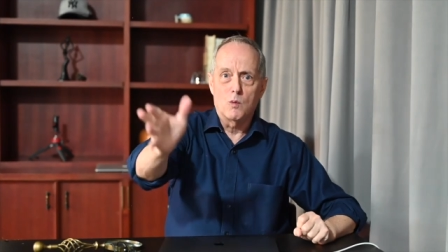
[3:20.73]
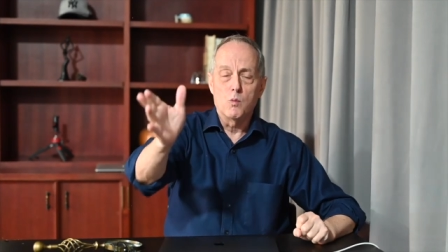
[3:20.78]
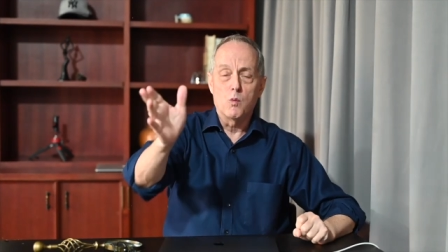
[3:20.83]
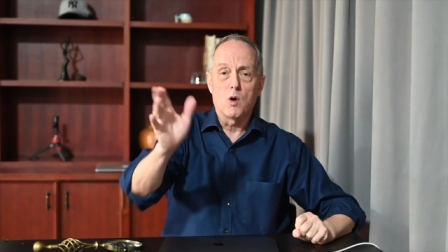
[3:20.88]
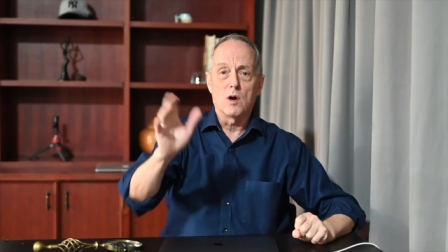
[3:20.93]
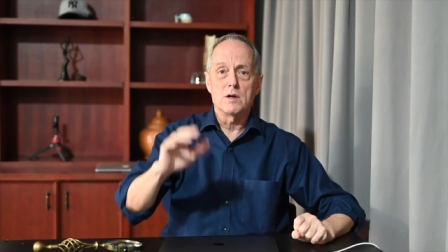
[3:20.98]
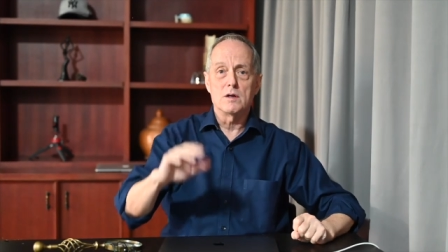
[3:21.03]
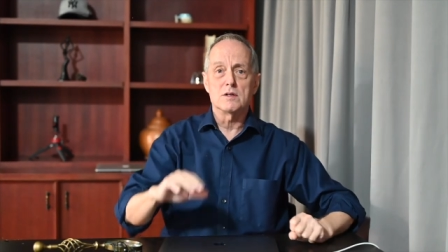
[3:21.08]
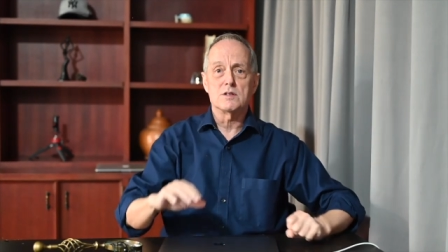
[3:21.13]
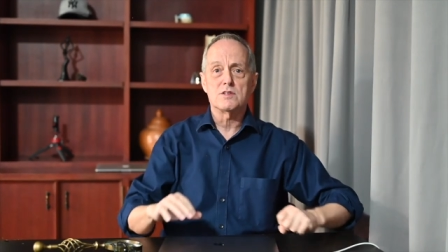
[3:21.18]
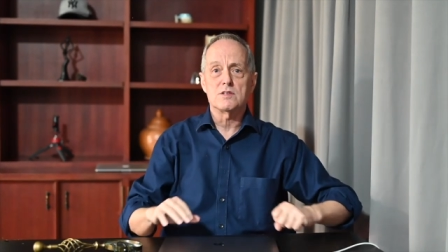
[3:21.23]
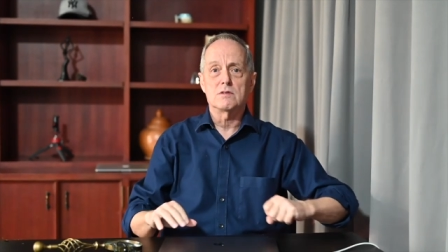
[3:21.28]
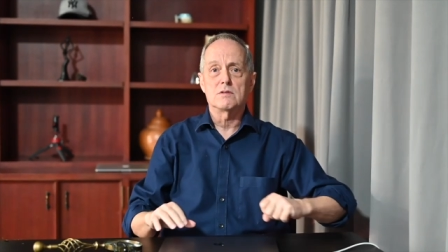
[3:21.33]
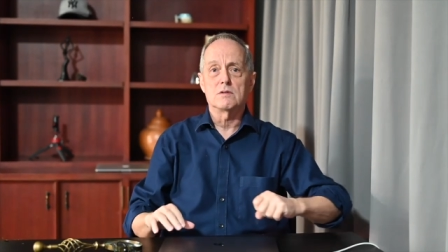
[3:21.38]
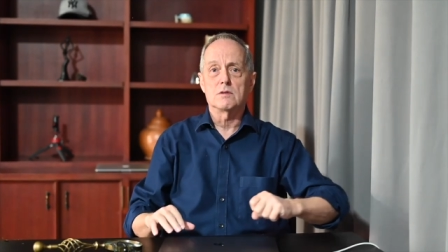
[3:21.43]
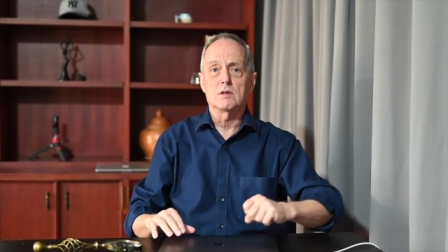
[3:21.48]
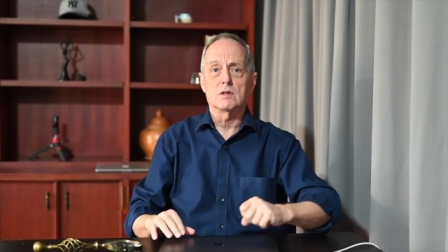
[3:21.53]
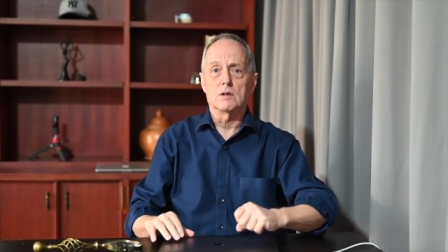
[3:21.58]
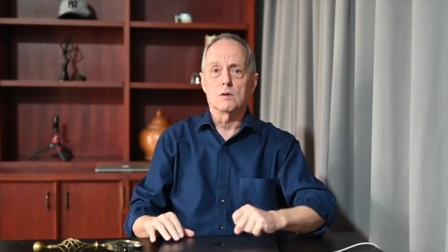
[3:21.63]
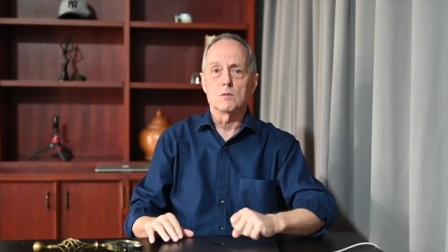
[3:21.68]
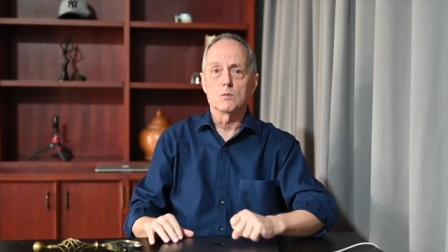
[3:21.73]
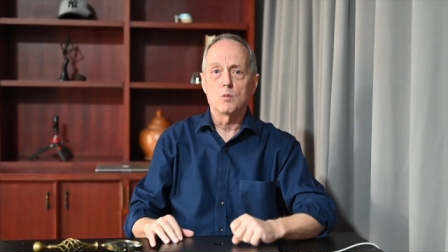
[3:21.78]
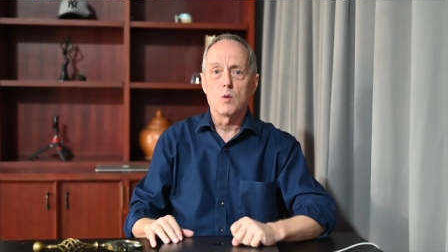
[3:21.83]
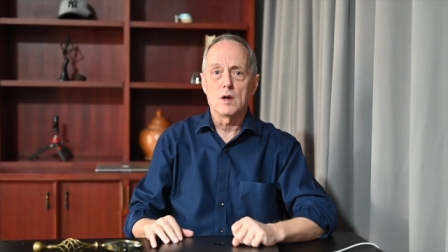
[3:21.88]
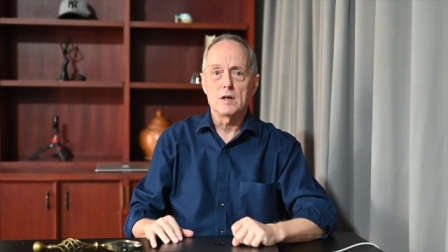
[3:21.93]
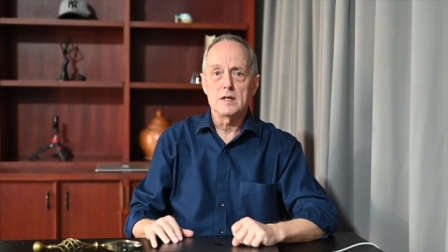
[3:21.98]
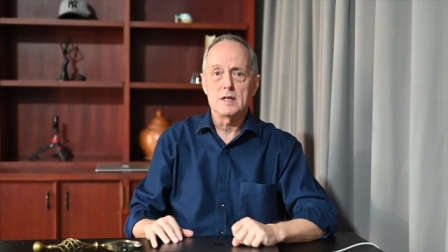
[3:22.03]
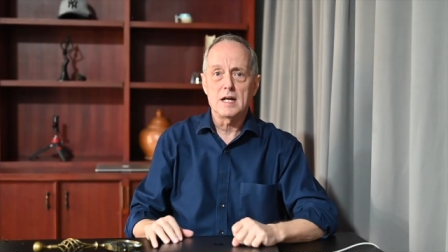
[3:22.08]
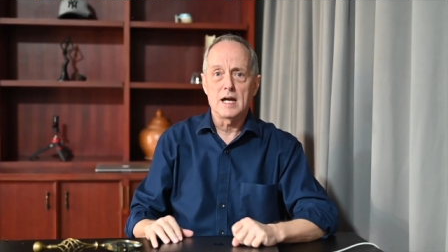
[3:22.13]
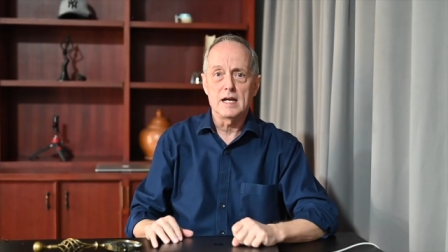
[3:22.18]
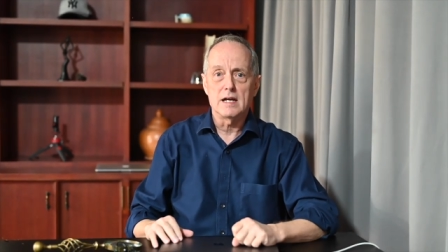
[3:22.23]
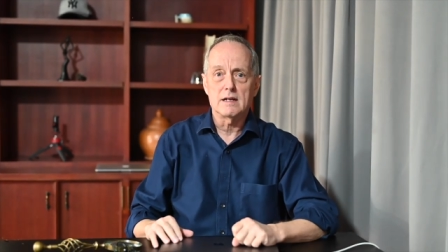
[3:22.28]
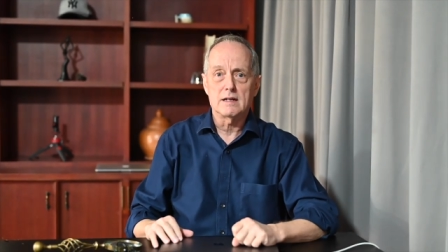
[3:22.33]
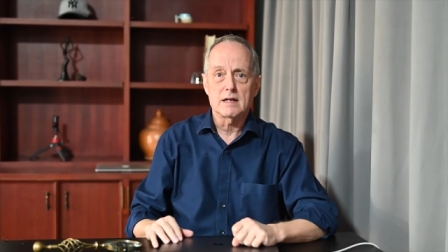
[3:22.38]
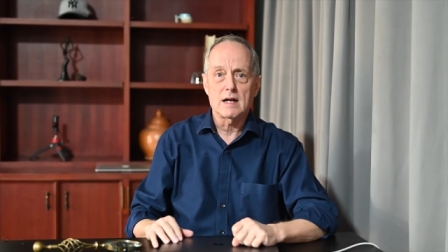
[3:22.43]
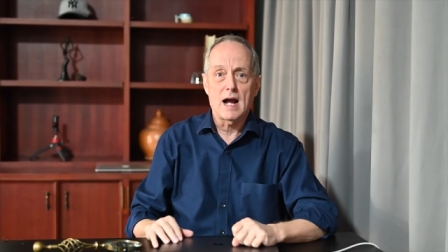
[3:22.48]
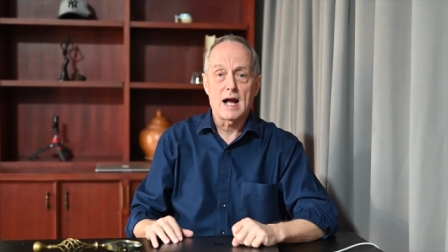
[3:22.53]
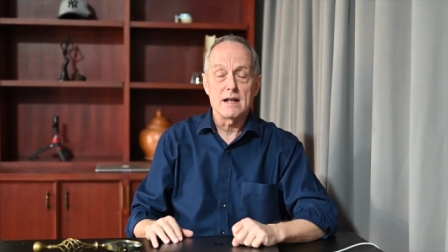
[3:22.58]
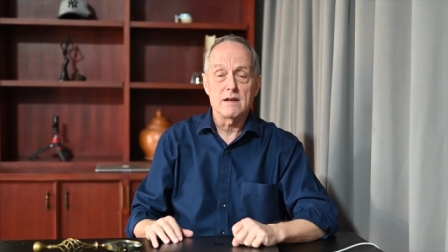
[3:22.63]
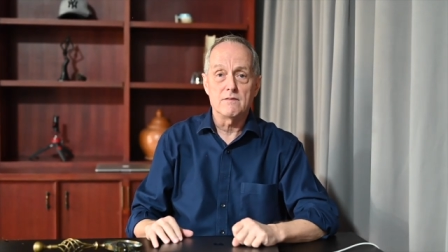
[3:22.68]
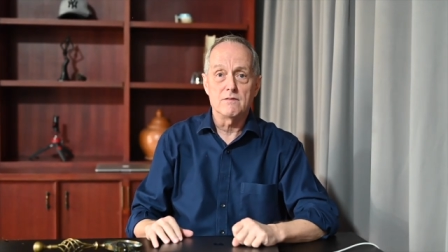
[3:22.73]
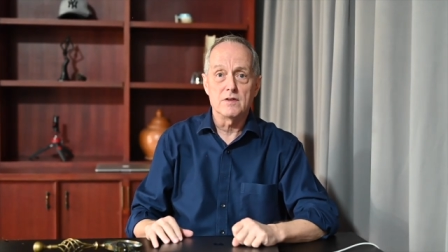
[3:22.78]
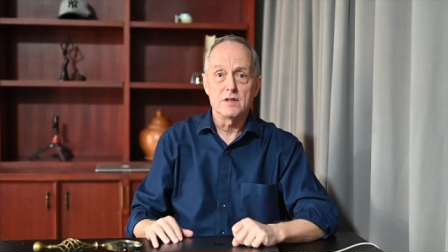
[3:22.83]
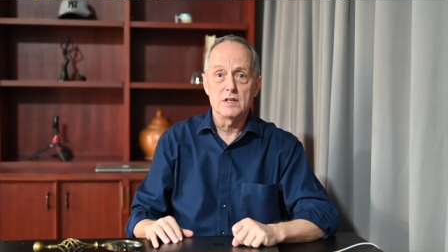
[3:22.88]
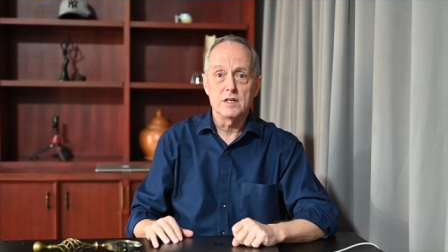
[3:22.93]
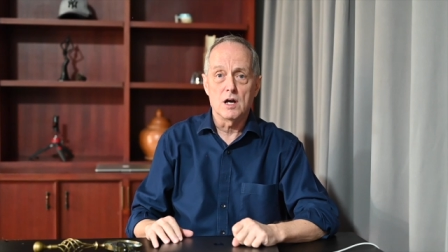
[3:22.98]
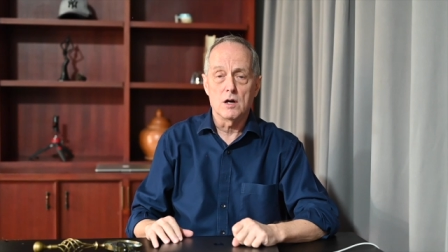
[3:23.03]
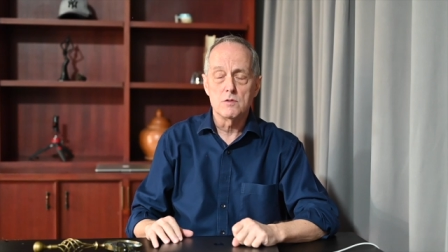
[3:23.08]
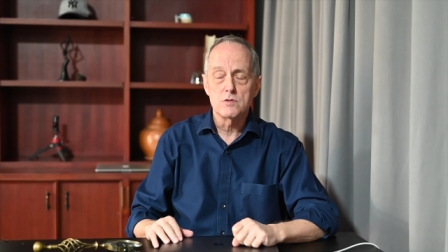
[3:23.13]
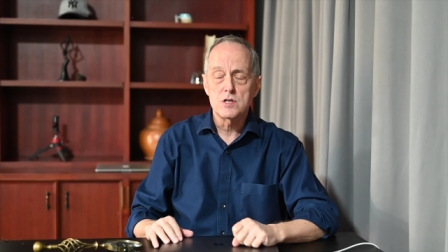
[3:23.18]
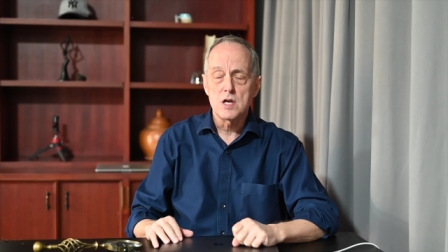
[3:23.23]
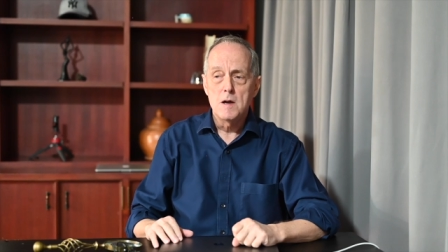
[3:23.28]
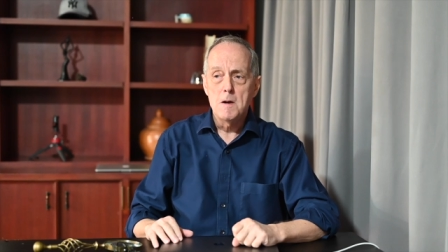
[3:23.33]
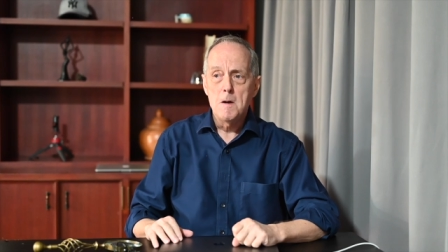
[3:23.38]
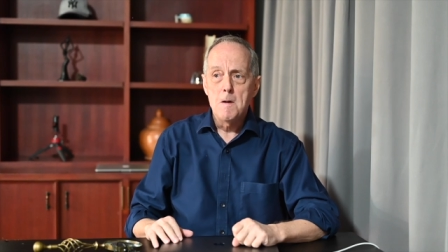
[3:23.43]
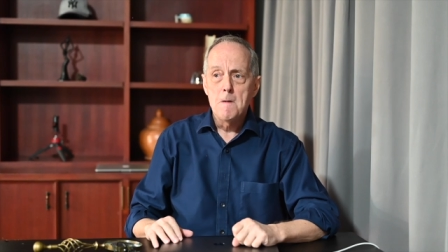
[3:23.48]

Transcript: one take kind of videos.